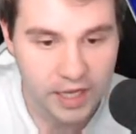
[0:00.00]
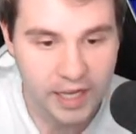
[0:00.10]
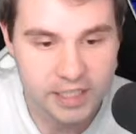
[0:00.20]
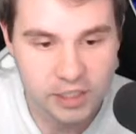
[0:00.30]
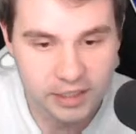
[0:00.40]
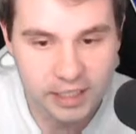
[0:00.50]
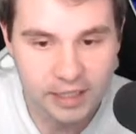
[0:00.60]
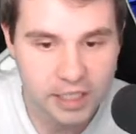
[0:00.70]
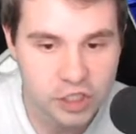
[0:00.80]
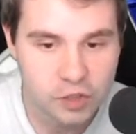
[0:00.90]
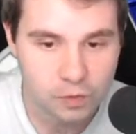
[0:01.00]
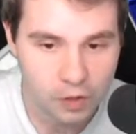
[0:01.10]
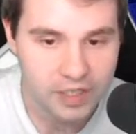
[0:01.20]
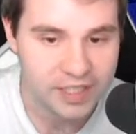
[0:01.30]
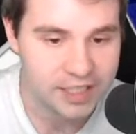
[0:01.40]
It's not that Legends
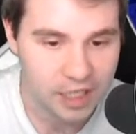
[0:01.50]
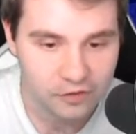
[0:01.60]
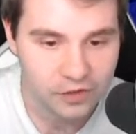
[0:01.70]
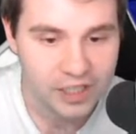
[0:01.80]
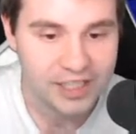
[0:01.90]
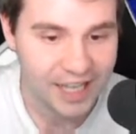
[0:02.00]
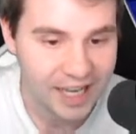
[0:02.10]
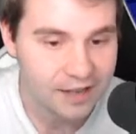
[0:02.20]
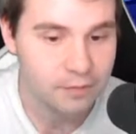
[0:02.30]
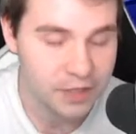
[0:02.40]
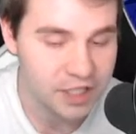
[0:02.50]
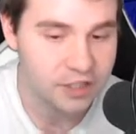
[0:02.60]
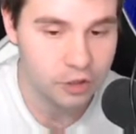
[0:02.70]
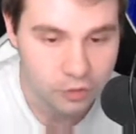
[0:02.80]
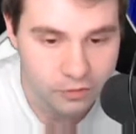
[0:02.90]
Road itself can't be
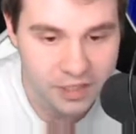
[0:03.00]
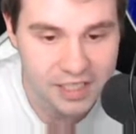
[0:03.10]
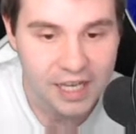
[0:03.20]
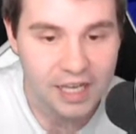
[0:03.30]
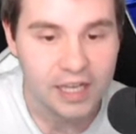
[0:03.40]
used.